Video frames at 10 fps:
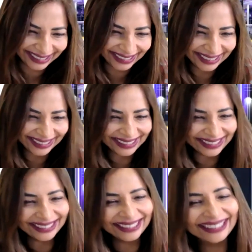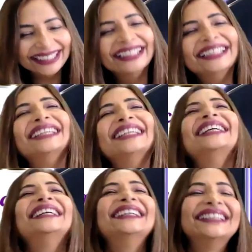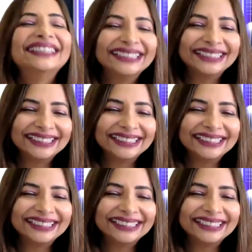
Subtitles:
talk about, there are so many problems